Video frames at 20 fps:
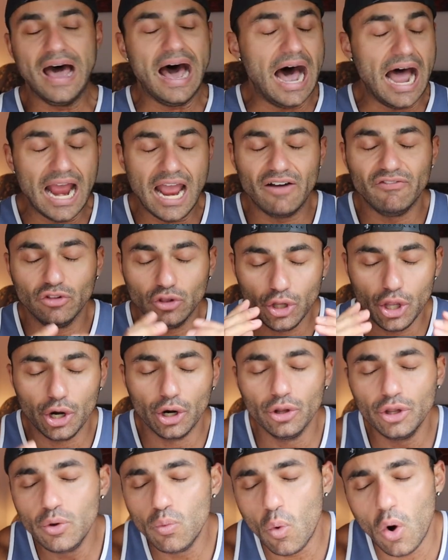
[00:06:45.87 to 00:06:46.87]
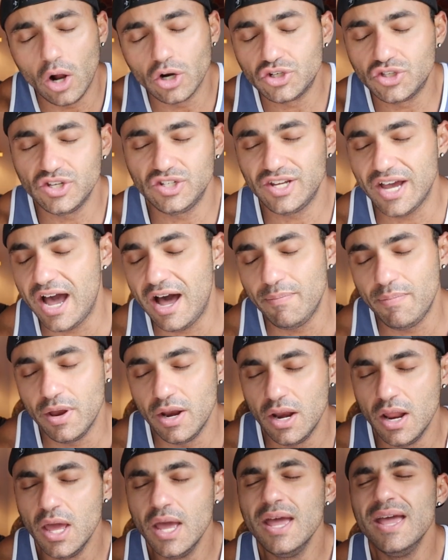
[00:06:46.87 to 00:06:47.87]
I have literally watched this
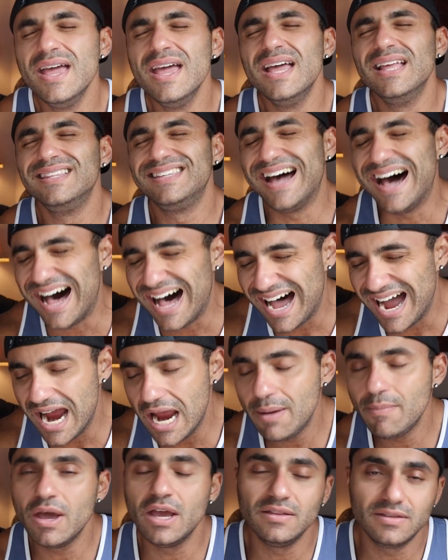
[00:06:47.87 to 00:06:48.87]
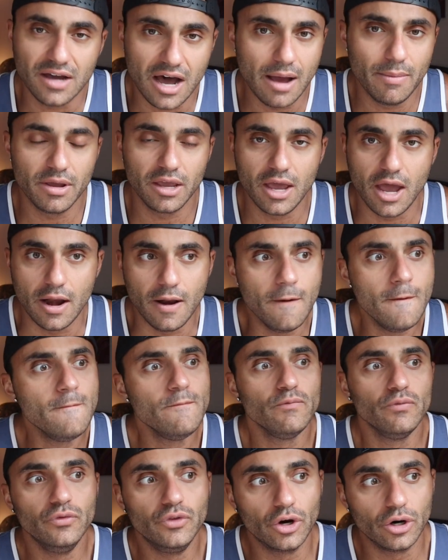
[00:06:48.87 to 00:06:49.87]
happen time and time again.
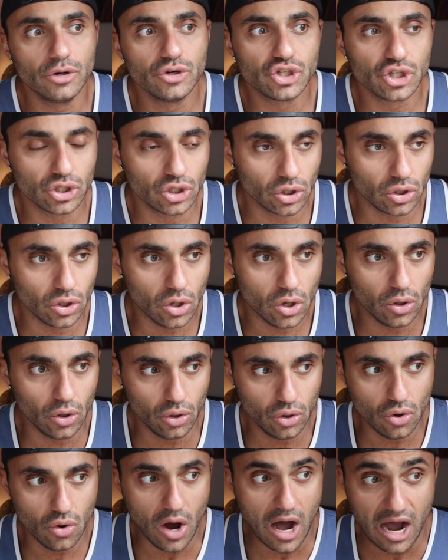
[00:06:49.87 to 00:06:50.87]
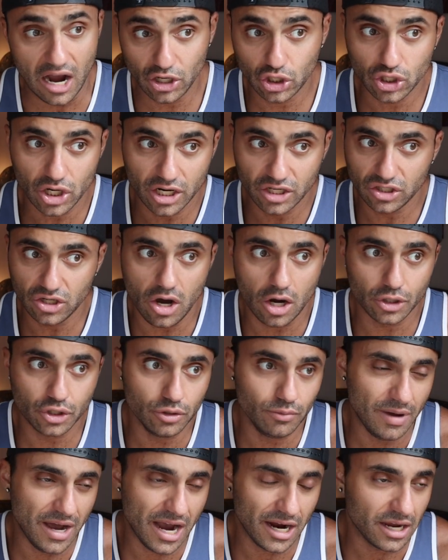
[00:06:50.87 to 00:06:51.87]
There was a girl who I tried to talk
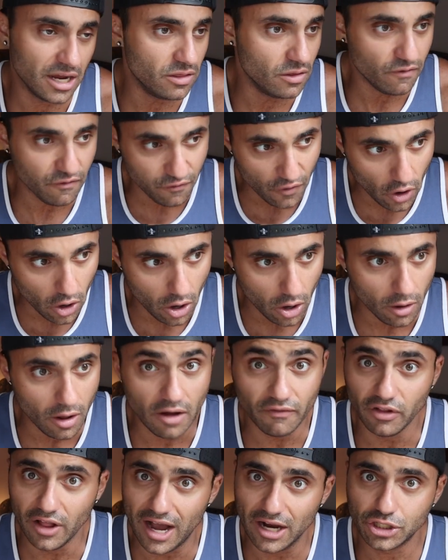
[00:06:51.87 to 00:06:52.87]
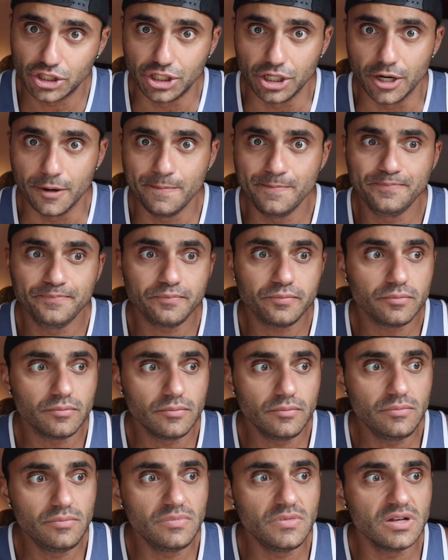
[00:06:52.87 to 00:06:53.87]
to back in the fall of last year.
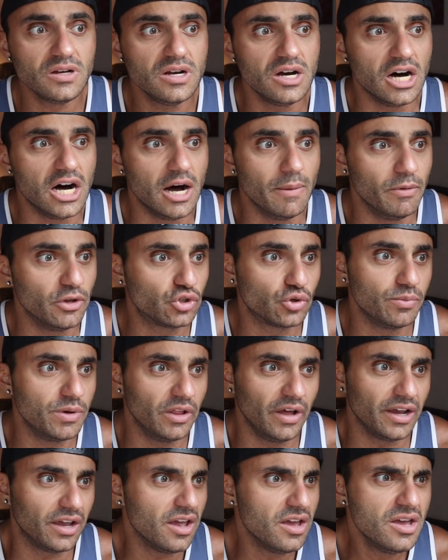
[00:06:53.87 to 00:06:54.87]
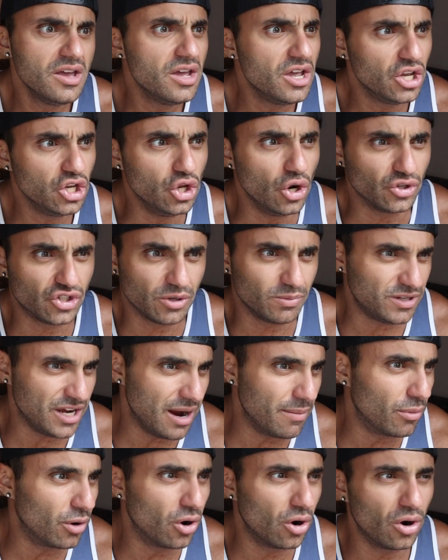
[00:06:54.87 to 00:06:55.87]
Um, this would be like, you know,
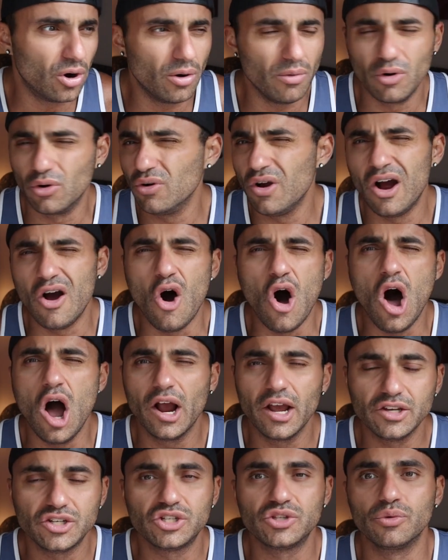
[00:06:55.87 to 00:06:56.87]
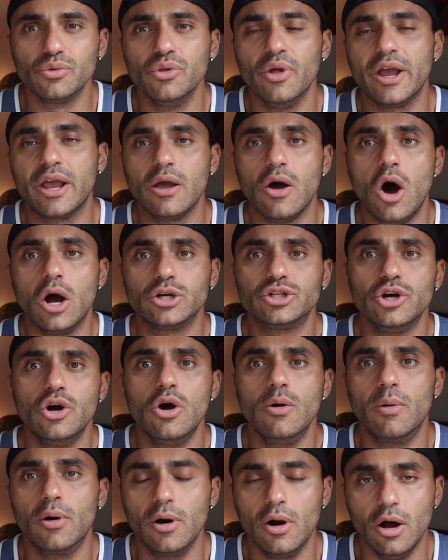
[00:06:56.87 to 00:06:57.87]
September or August through like
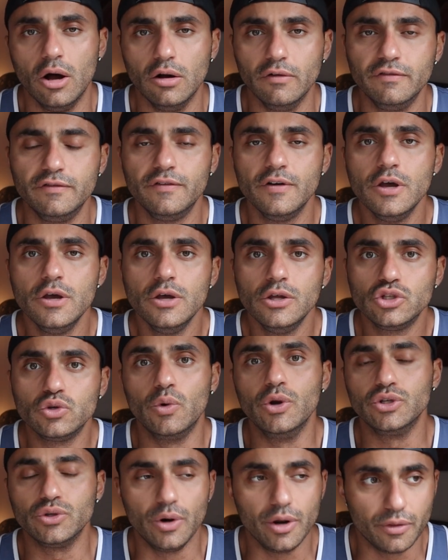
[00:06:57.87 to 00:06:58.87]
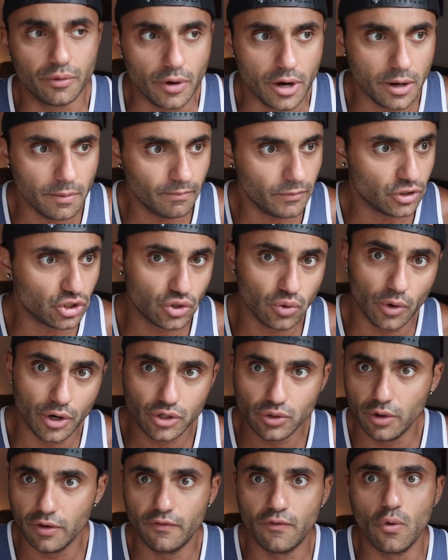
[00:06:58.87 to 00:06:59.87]
October of twenty twenty-three. It's
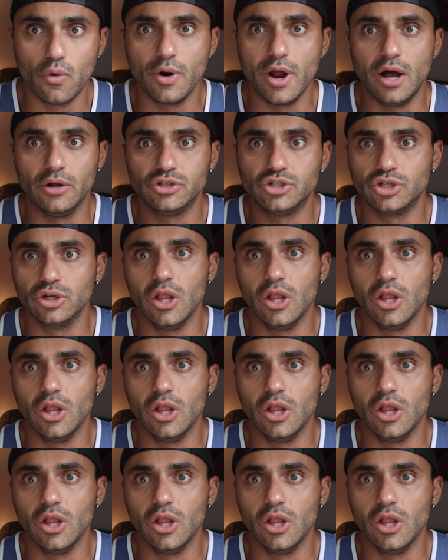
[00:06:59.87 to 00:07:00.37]
twenty twenty-four now, it's